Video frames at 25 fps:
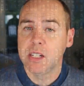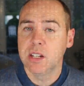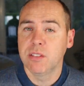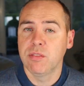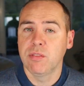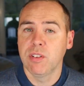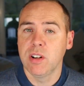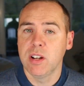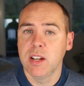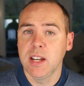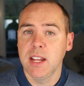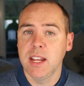
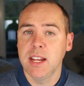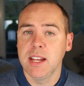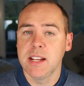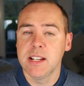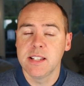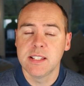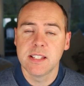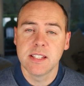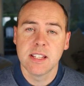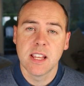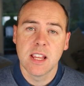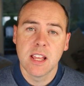different
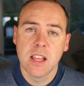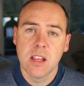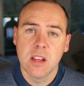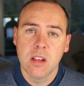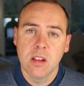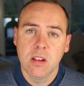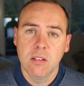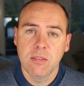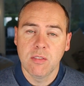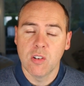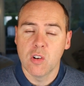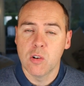needs.
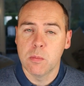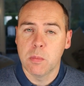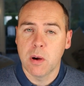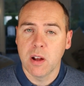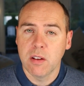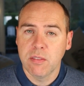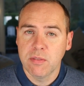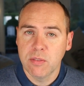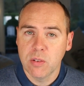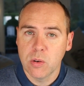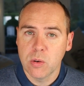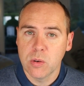four
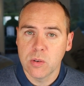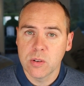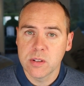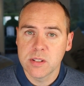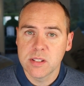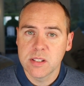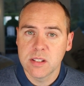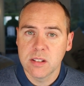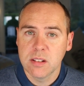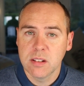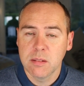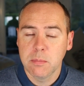by
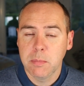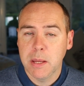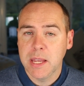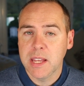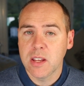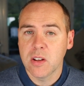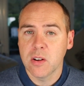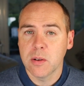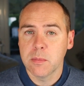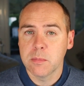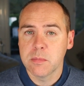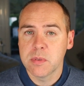fours,
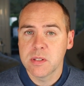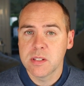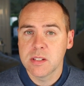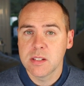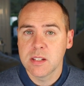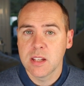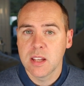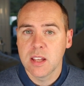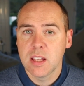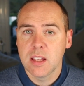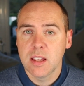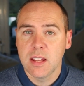pickups,